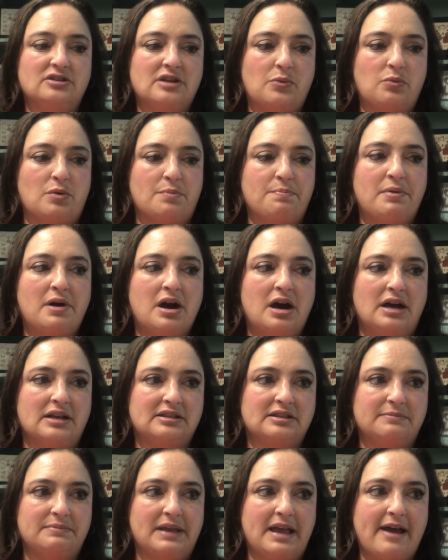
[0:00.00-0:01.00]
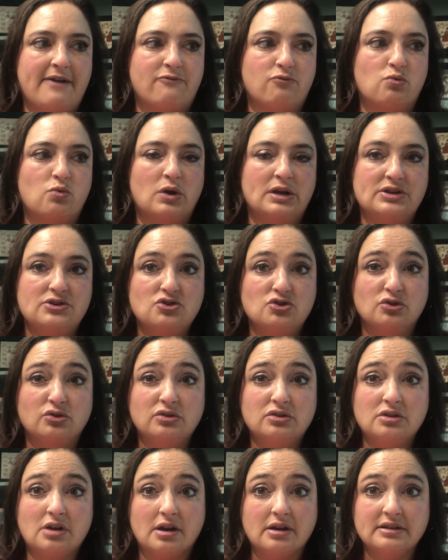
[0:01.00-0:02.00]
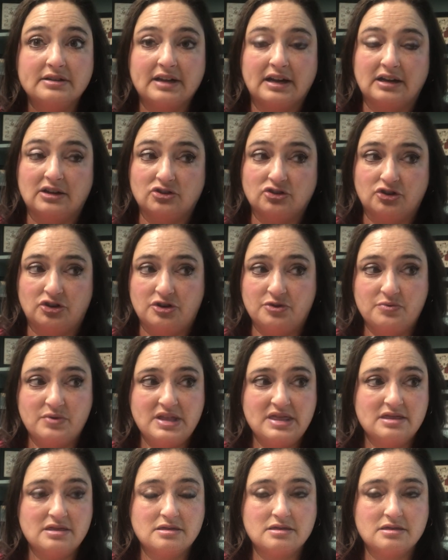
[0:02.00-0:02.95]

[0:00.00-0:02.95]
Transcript: will possibly have one new start, and I'll show you what